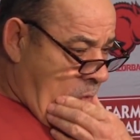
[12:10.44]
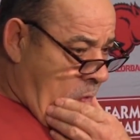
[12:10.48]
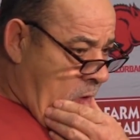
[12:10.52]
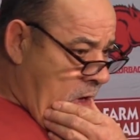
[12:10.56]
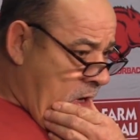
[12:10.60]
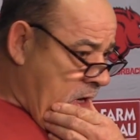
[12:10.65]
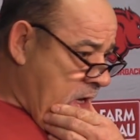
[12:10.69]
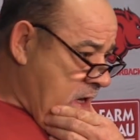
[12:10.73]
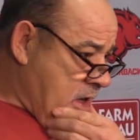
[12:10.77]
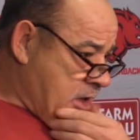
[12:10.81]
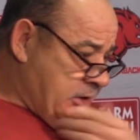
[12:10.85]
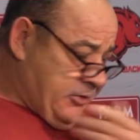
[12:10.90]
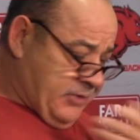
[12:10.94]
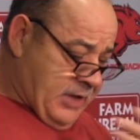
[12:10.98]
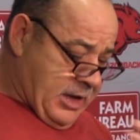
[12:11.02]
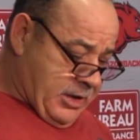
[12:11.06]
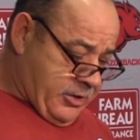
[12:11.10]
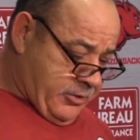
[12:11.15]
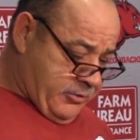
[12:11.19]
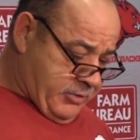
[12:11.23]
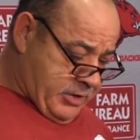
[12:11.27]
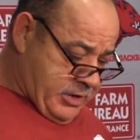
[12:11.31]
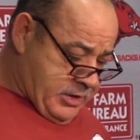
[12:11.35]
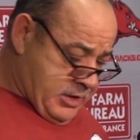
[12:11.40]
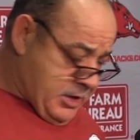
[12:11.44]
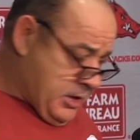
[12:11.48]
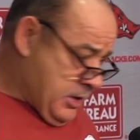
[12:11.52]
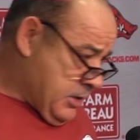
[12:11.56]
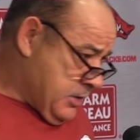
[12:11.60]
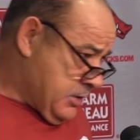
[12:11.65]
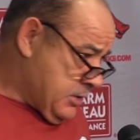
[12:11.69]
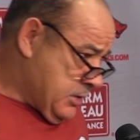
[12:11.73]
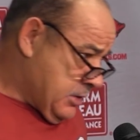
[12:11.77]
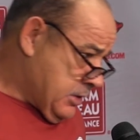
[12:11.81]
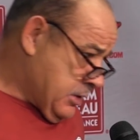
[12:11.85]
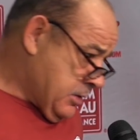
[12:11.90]
Well, he's had a great
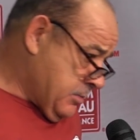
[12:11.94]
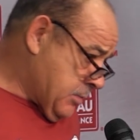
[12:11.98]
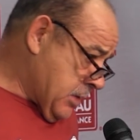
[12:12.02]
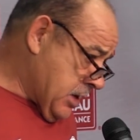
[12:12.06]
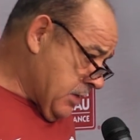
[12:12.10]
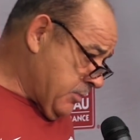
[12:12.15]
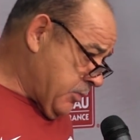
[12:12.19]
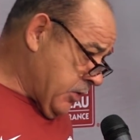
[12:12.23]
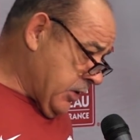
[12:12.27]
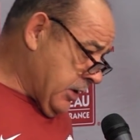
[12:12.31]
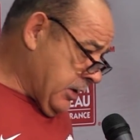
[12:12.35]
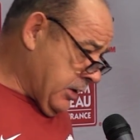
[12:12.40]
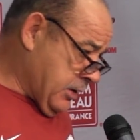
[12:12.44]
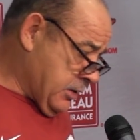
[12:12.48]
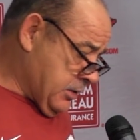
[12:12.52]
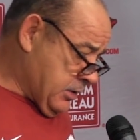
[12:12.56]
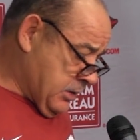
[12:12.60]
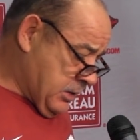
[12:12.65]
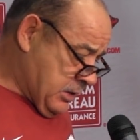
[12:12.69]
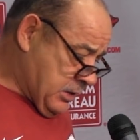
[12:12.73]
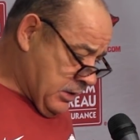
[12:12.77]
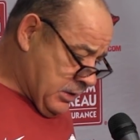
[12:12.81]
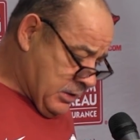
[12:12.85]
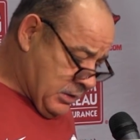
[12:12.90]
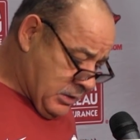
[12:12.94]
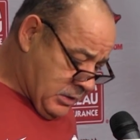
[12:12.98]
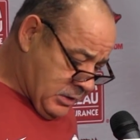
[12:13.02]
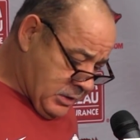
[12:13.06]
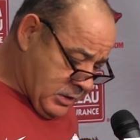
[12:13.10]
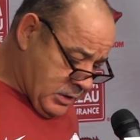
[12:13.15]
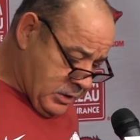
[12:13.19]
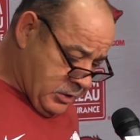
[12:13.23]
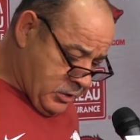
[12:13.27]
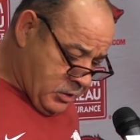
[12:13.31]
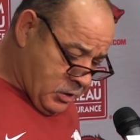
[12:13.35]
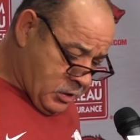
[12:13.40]
year, in my opinion. And
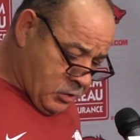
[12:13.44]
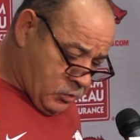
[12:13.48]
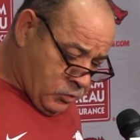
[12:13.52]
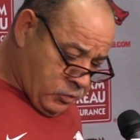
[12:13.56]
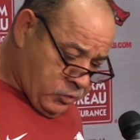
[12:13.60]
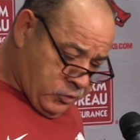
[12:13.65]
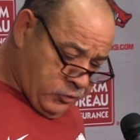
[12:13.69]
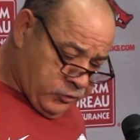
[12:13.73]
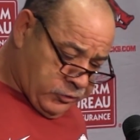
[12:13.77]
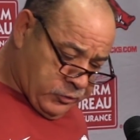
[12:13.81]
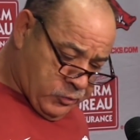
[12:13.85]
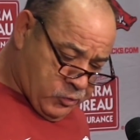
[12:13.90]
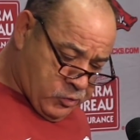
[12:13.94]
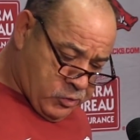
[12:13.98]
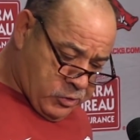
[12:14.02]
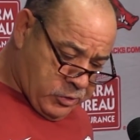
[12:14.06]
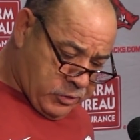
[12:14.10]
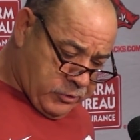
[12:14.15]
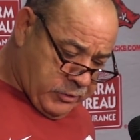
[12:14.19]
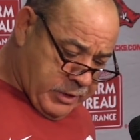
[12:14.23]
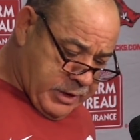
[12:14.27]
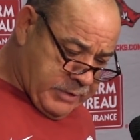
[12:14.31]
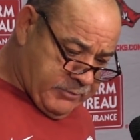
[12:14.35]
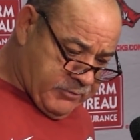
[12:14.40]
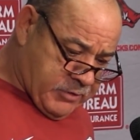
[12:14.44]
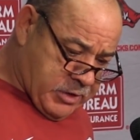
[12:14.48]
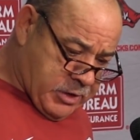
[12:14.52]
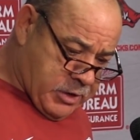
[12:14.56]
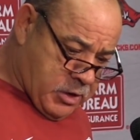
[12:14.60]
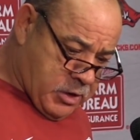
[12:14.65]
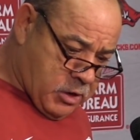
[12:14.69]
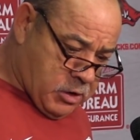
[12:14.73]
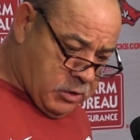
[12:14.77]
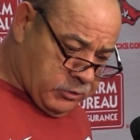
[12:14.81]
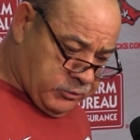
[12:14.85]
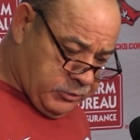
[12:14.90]
I don't use the word great
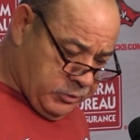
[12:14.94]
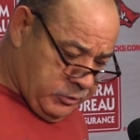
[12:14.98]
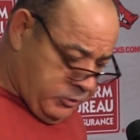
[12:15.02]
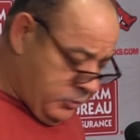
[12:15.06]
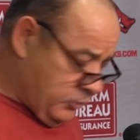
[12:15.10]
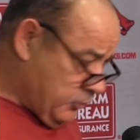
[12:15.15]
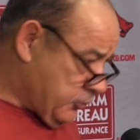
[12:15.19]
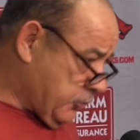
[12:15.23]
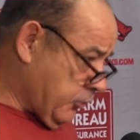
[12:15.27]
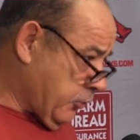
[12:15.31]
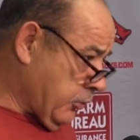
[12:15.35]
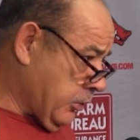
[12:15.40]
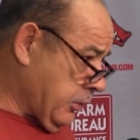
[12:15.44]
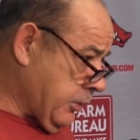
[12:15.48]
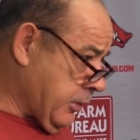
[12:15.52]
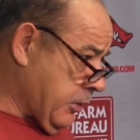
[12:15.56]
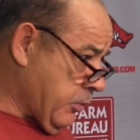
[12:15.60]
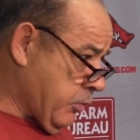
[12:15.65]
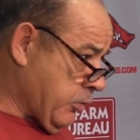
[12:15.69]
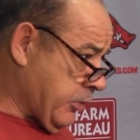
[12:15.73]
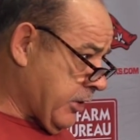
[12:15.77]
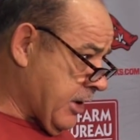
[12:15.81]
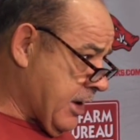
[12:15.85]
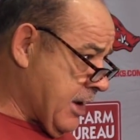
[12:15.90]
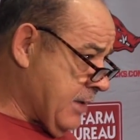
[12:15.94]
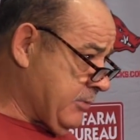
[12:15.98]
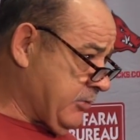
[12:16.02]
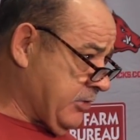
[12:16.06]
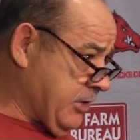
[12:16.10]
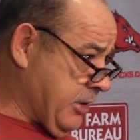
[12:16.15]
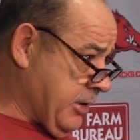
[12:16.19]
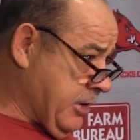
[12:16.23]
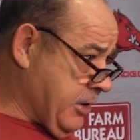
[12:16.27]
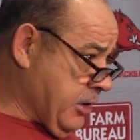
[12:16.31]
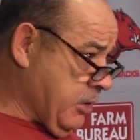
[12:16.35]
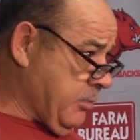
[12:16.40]
very often. Certainly there were times
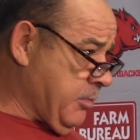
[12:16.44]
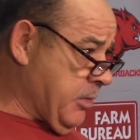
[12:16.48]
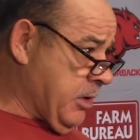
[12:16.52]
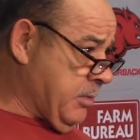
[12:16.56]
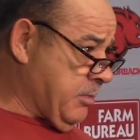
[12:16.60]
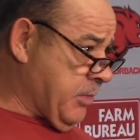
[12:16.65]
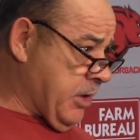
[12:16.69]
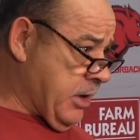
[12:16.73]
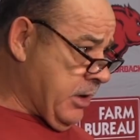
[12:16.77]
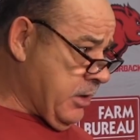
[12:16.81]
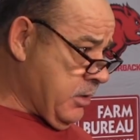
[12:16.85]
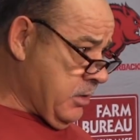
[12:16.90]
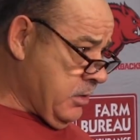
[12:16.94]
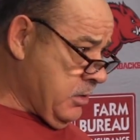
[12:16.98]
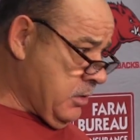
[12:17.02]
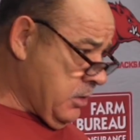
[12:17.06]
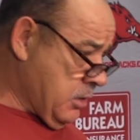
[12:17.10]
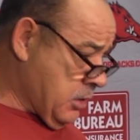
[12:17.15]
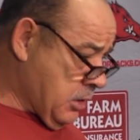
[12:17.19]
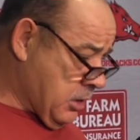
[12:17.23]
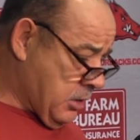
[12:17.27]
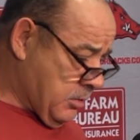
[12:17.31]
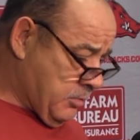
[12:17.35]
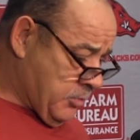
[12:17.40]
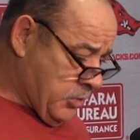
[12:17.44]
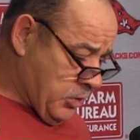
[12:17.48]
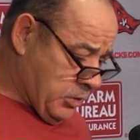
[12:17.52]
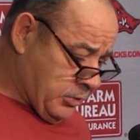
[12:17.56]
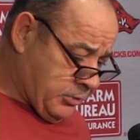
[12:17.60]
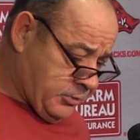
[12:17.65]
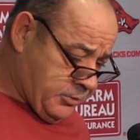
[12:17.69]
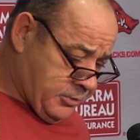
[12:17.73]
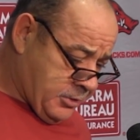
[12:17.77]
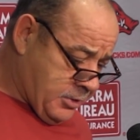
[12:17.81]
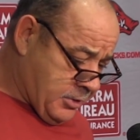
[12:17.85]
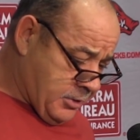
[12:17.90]
that he could have been better,
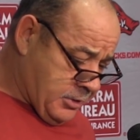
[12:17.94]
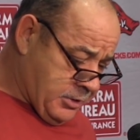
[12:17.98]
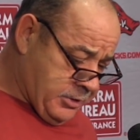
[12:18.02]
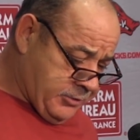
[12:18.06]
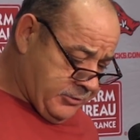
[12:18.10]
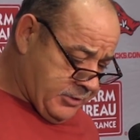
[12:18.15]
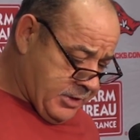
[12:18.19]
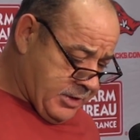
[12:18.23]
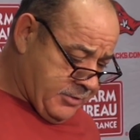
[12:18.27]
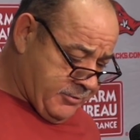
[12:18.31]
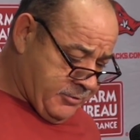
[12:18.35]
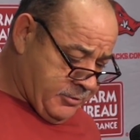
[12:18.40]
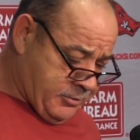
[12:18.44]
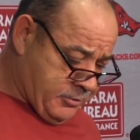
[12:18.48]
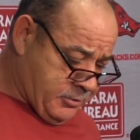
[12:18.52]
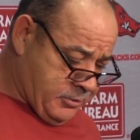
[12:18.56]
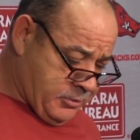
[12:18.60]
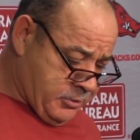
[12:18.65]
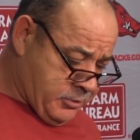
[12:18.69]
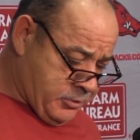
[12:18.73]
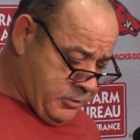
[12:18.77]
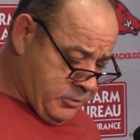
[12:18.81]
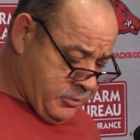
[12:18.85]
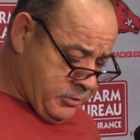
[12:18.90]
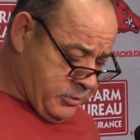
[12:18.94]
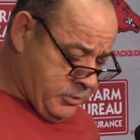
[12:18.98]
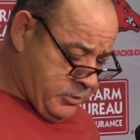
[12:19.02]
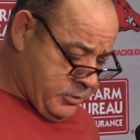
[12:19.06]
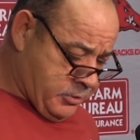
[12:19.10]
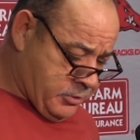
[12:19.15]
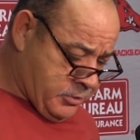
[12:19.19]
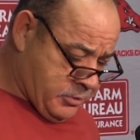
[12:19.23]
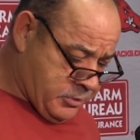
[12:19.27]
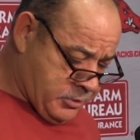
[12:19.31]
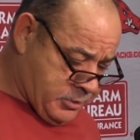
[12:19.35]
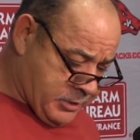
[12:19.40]
but he's had
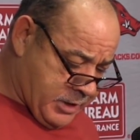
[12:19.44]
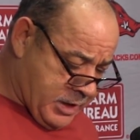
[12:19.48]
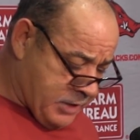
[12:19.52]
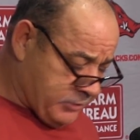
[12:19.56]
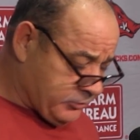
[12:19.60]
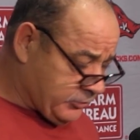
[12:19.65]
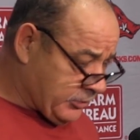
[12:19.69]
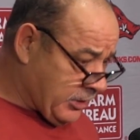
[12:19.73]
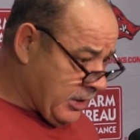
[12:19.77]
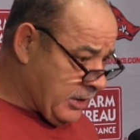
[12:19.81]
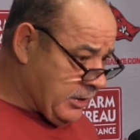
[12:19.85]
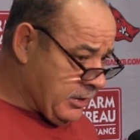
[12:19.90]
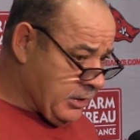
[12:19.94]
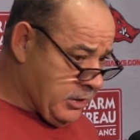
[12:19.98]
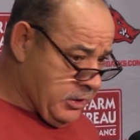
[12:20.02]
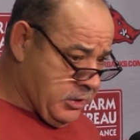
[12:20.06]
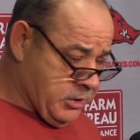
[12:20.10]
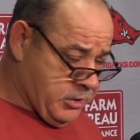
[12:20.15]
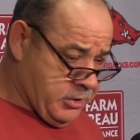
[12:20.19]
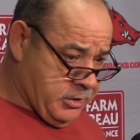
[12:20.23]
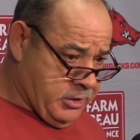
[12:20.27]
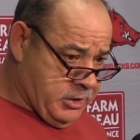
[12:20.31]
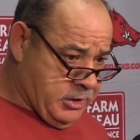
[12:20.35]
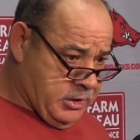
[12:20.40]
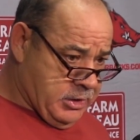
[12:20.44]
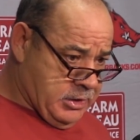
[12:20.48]
an outstanding year.